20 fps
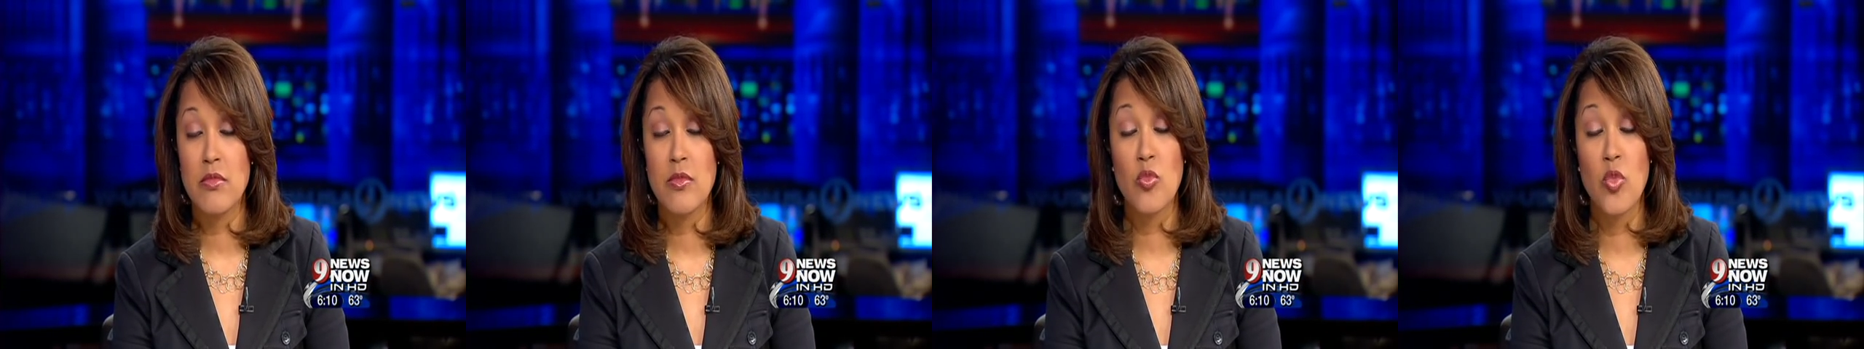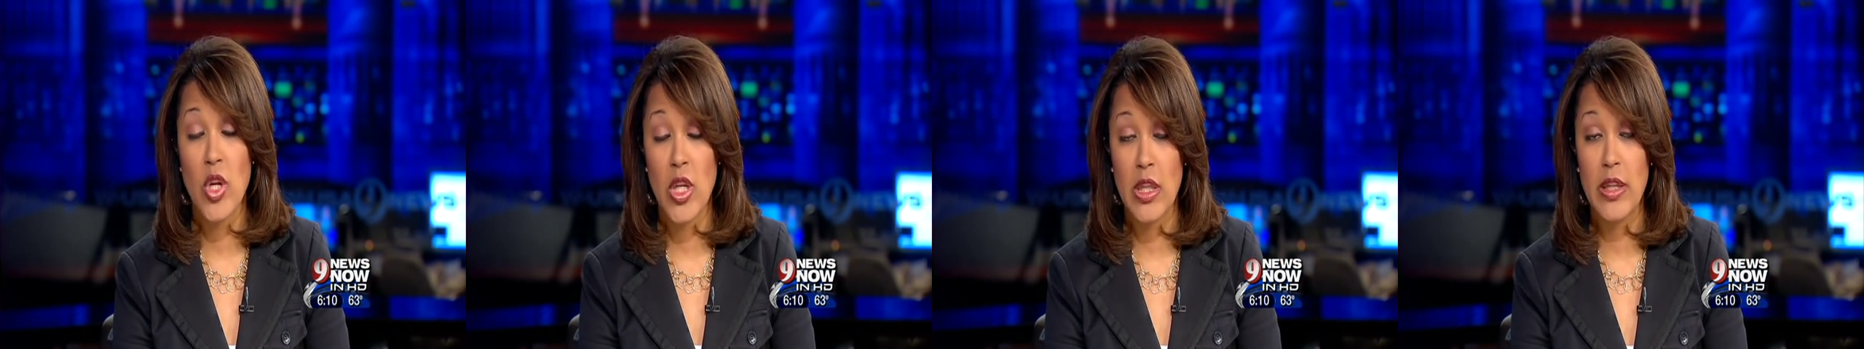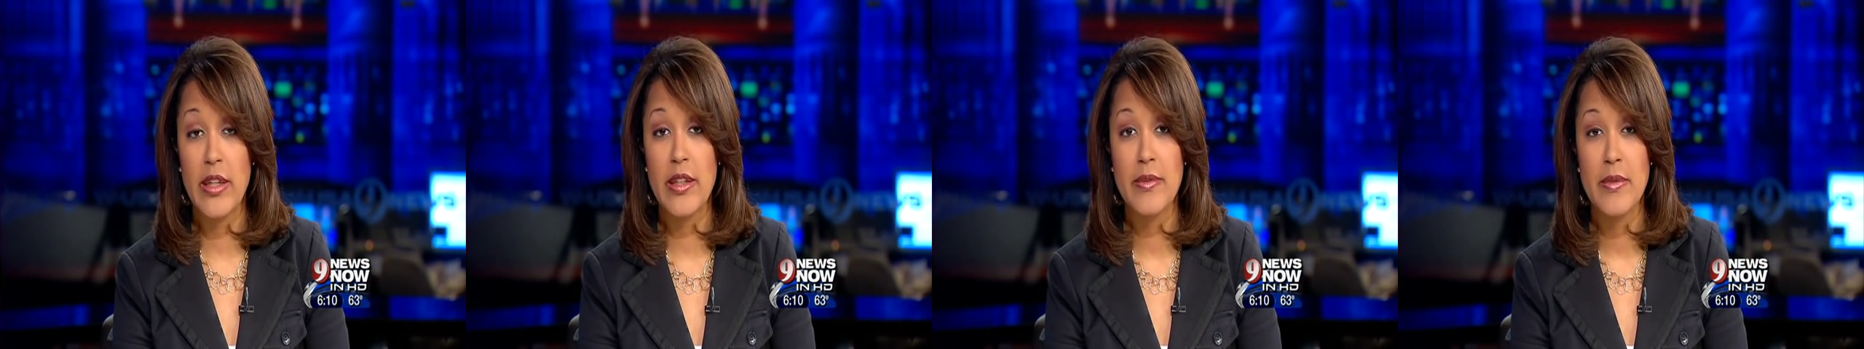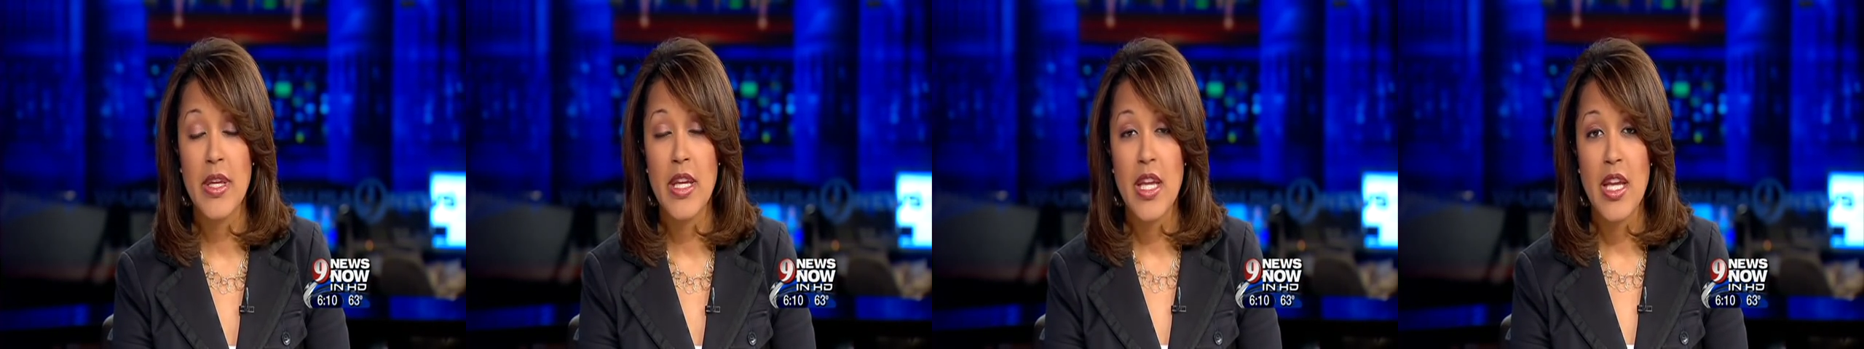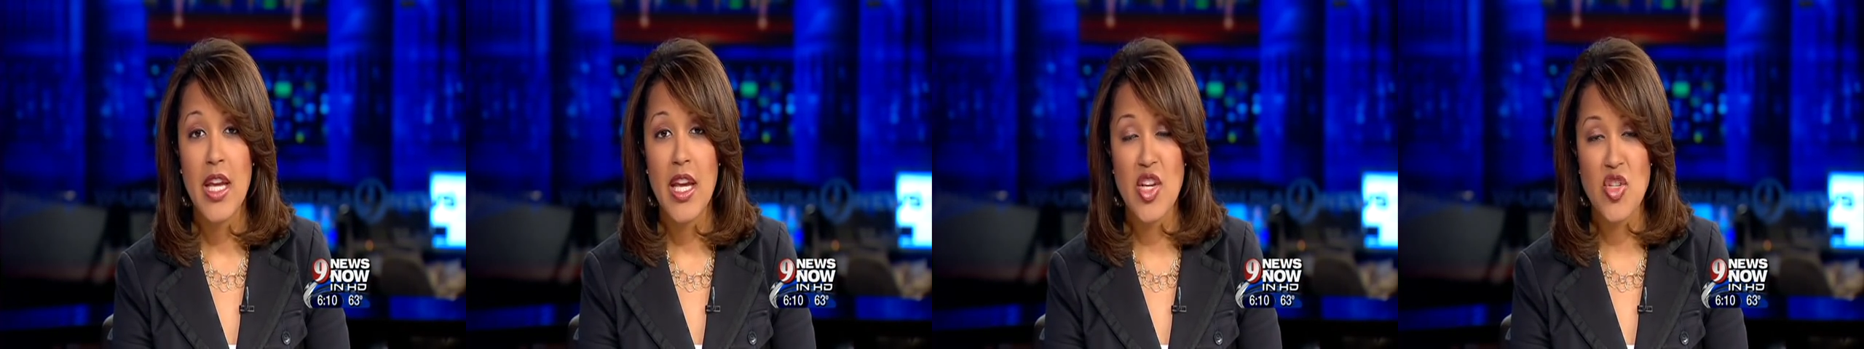Really?
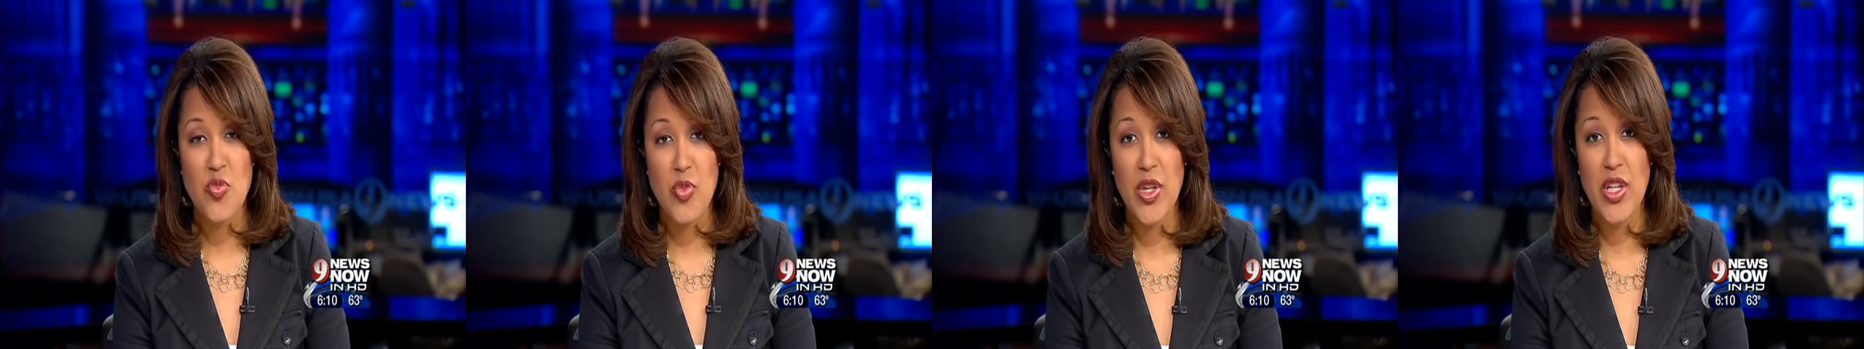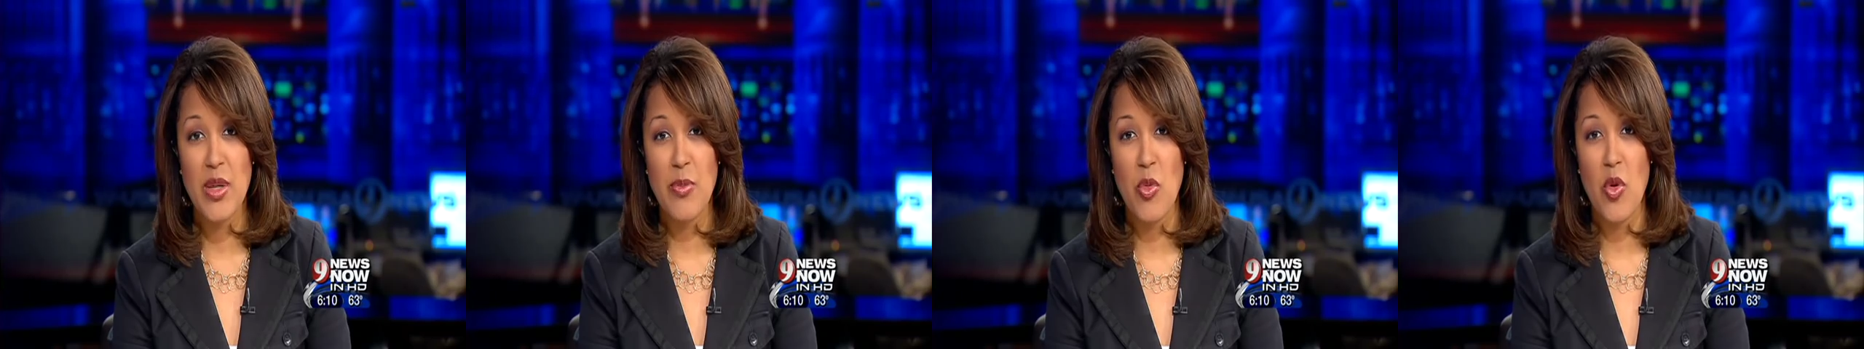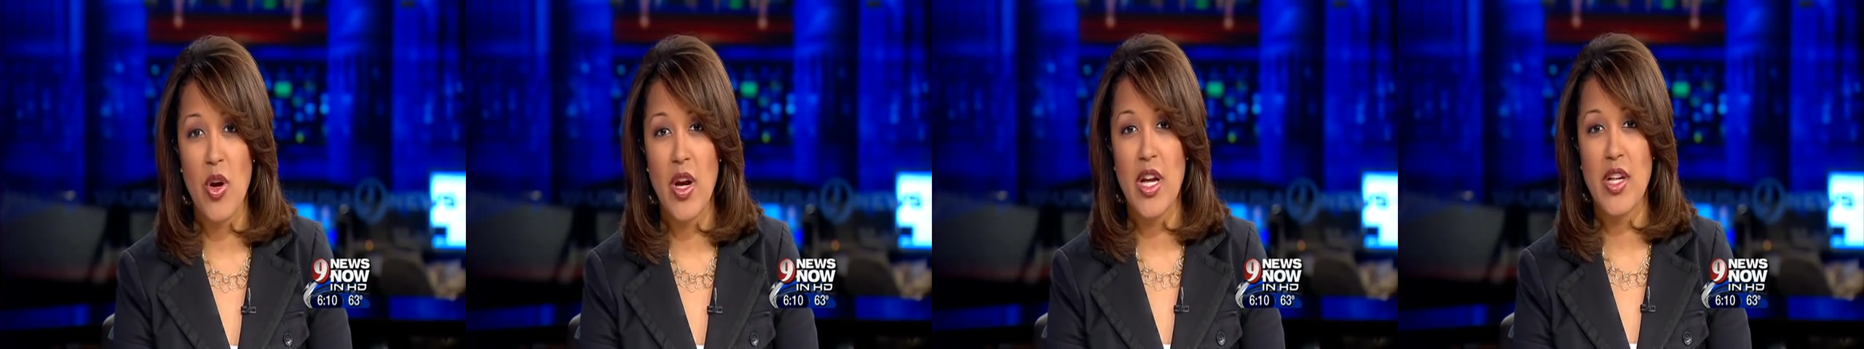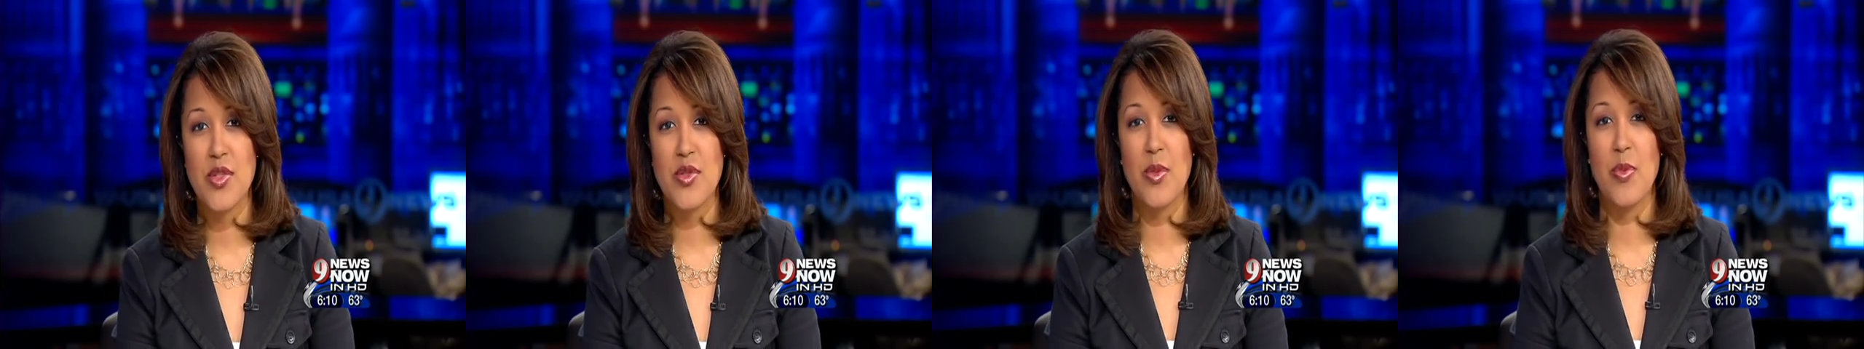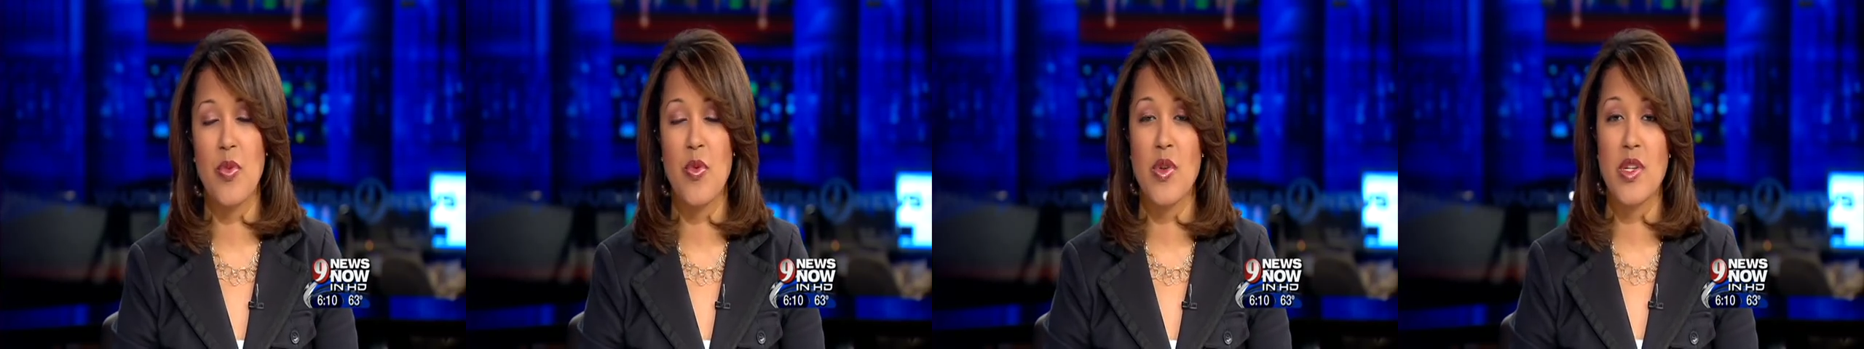As Brittany
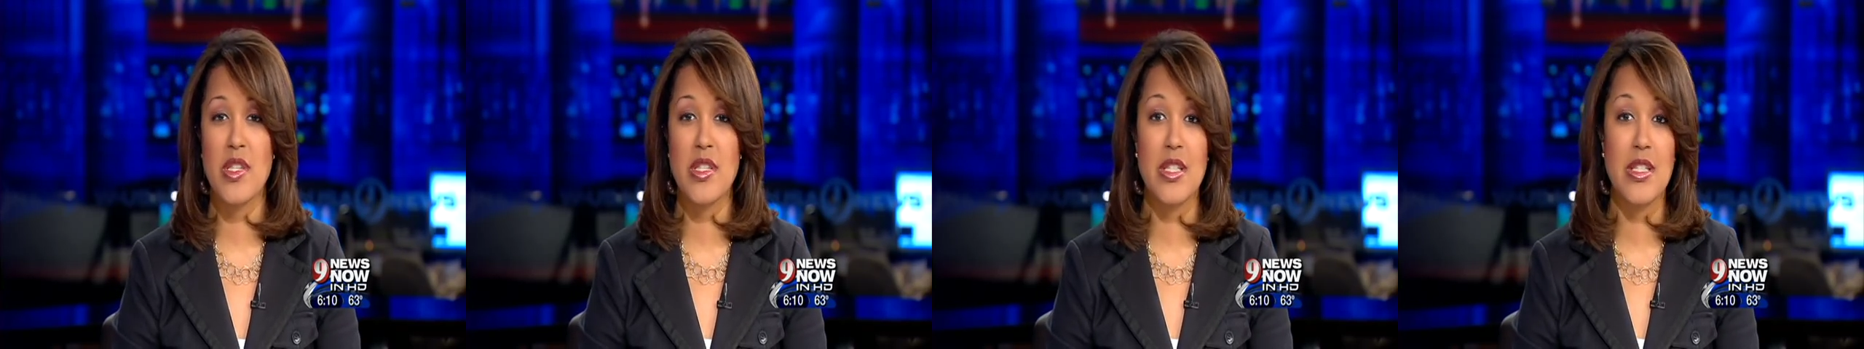Morehouse reports,